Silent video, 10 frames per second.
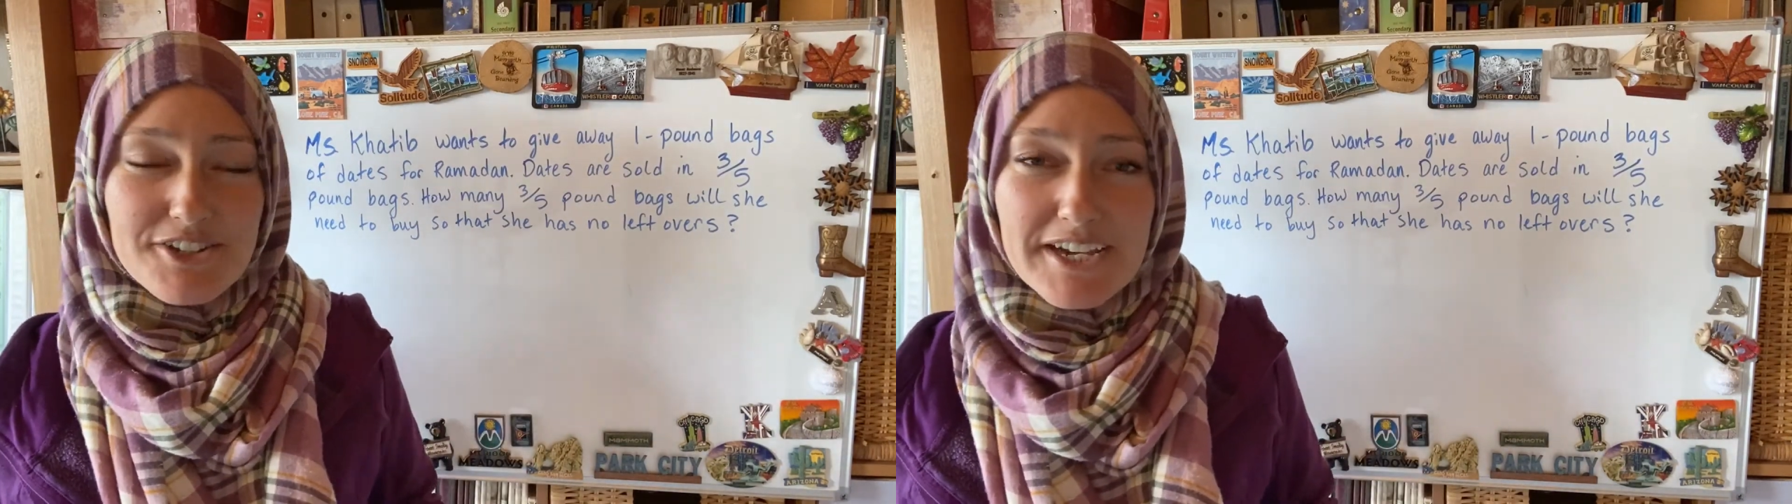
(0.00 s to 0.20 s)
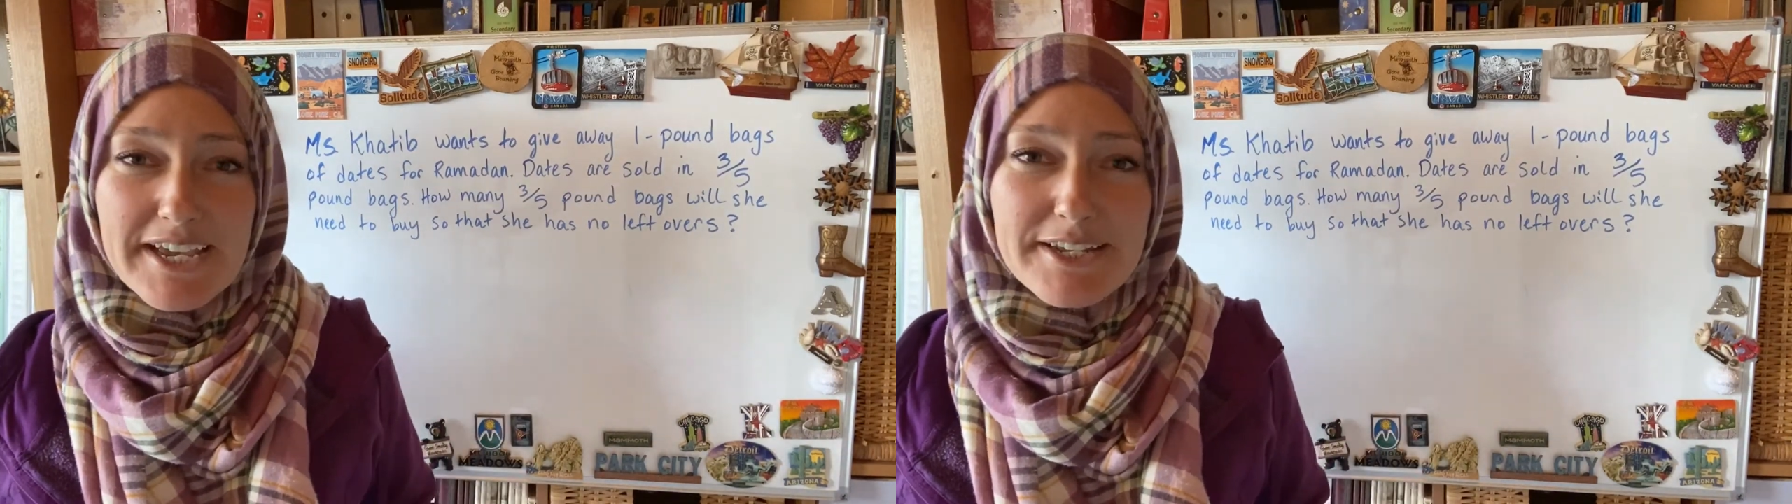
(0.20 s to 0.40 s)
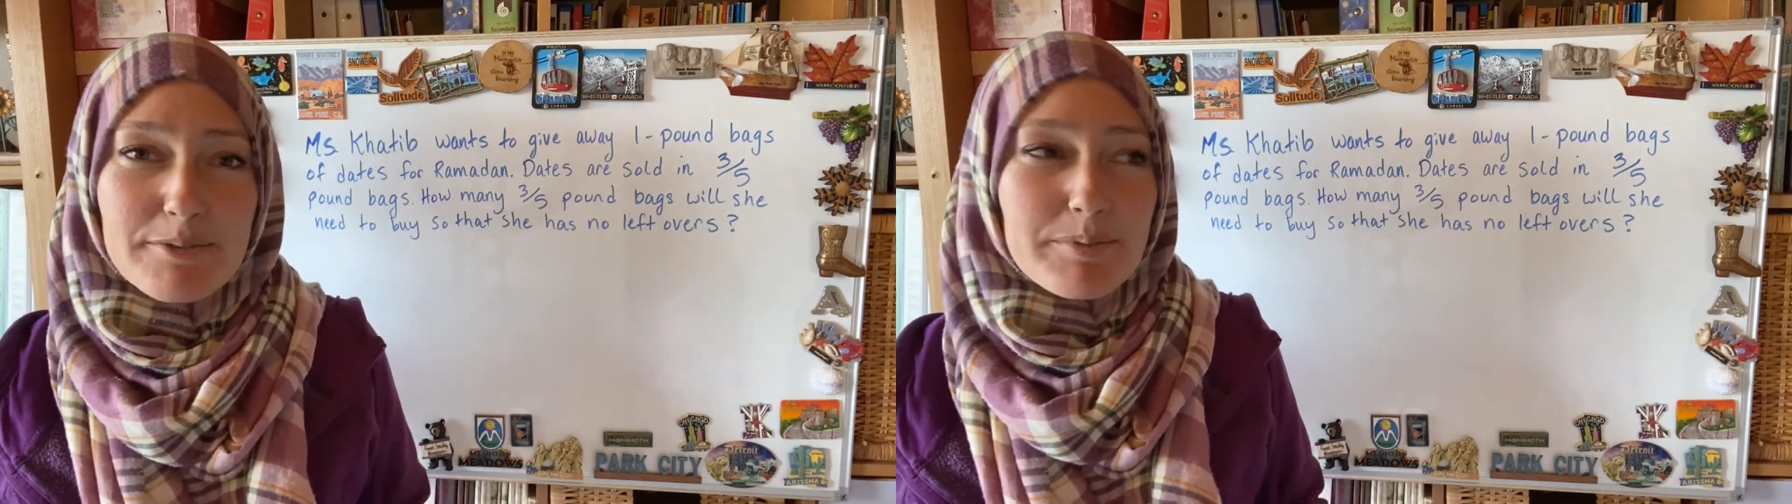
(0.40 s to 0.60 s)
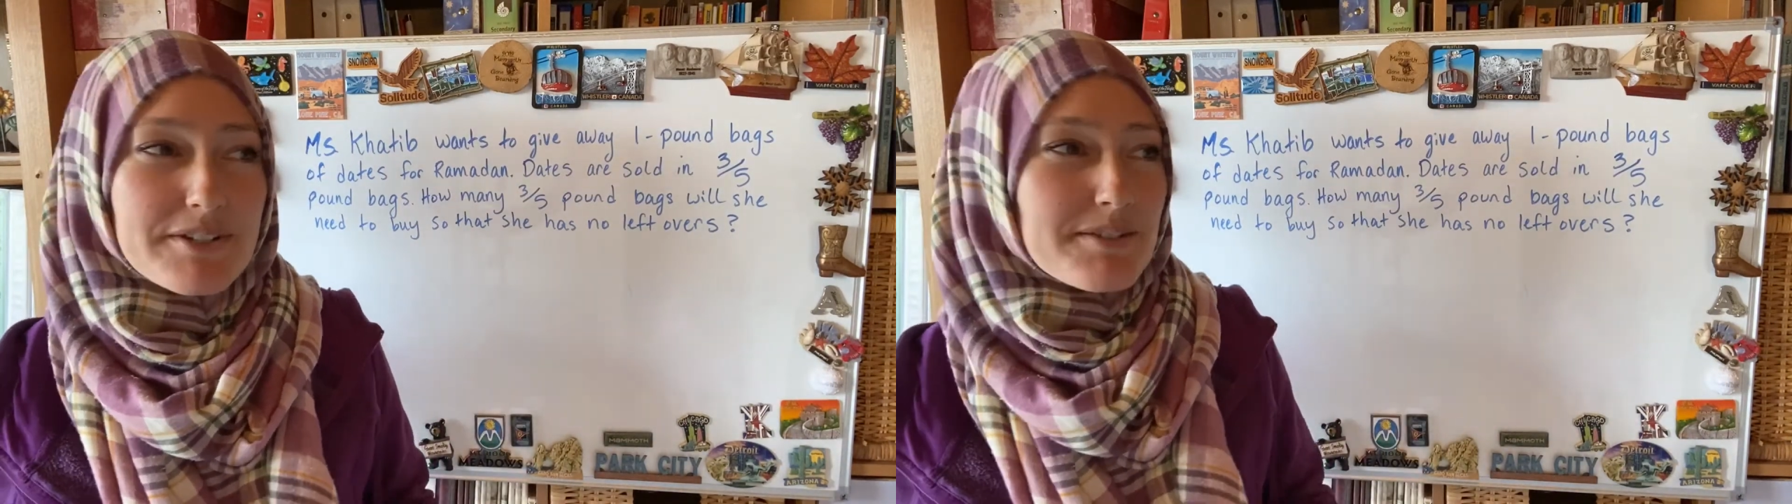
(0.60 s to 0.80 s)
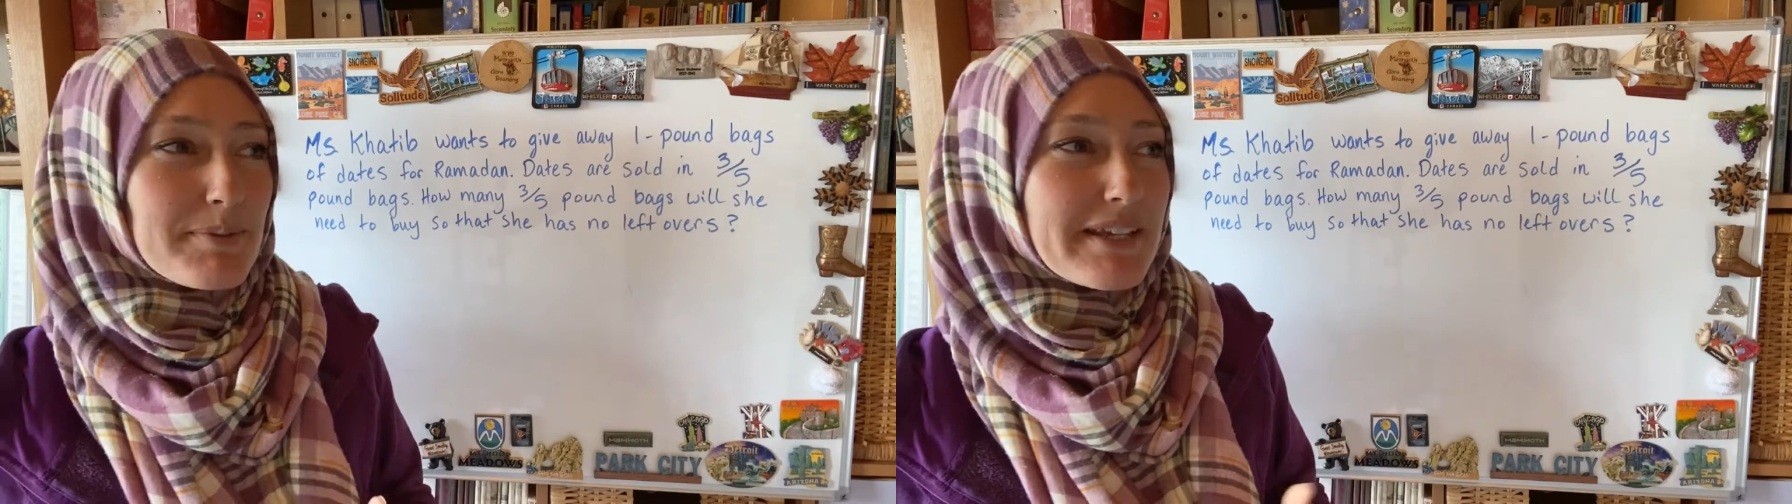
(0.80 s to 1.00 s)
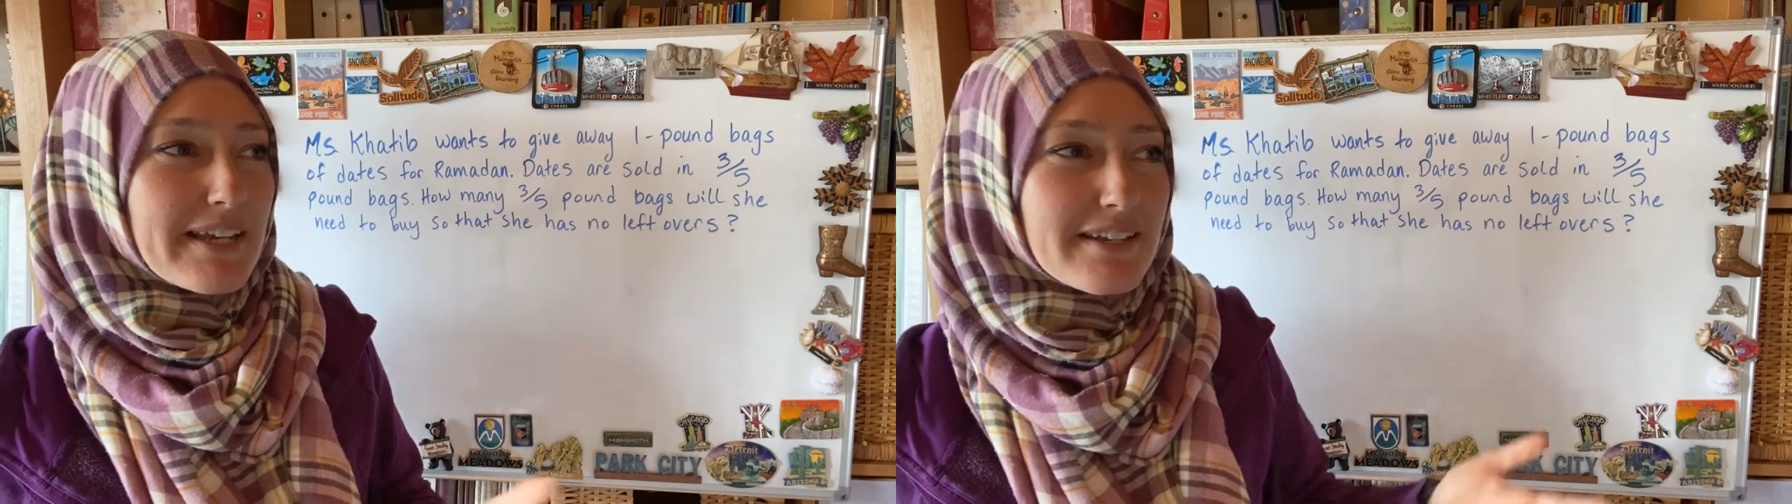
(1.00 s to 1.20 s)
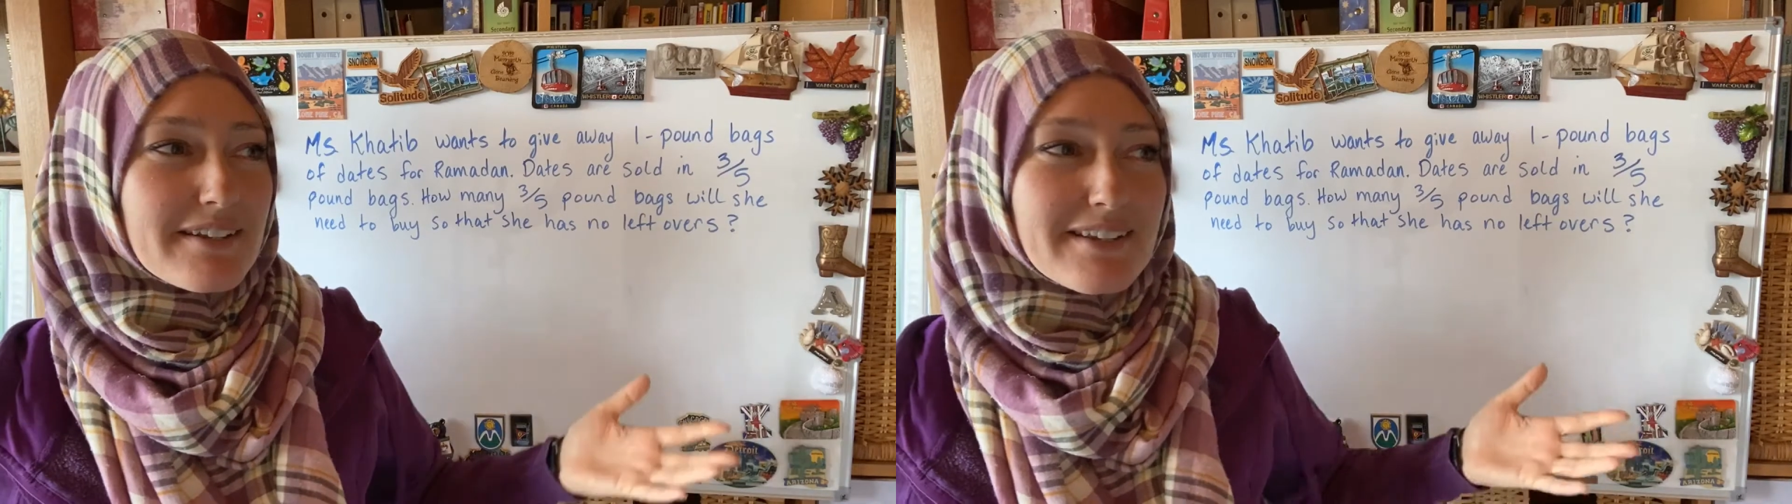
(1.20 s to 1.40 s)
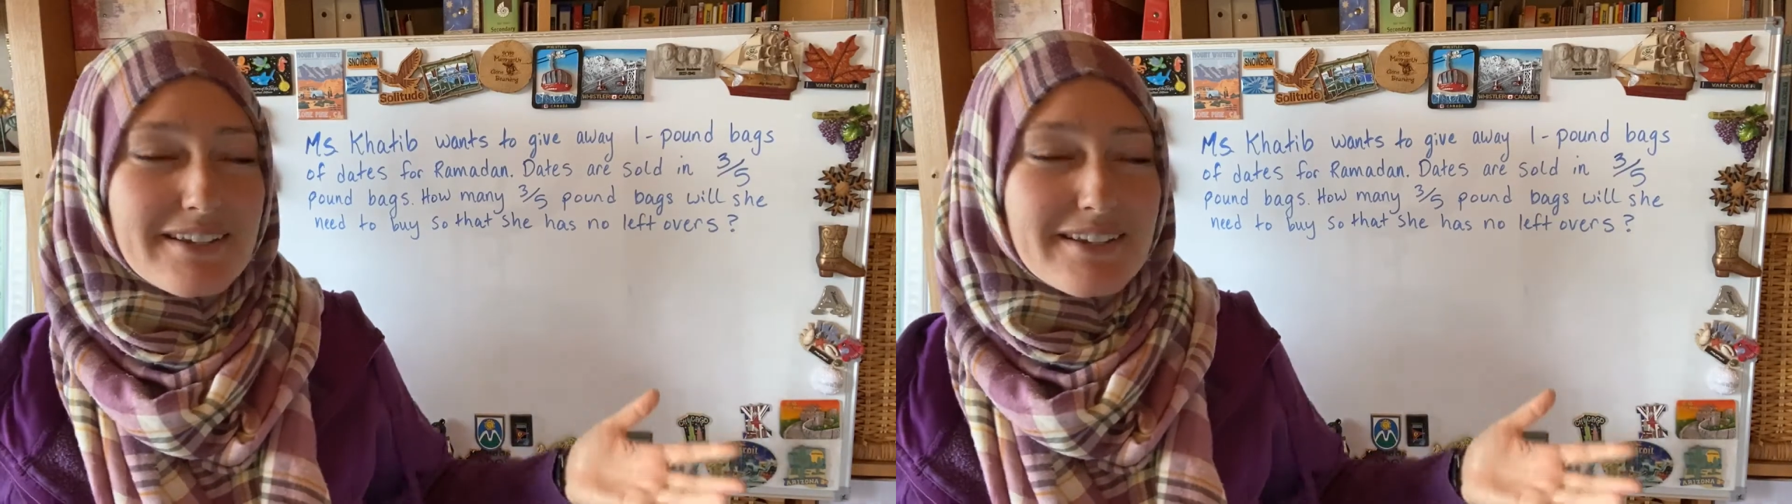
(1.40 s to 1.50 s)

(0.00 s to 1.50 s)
head, but to begin,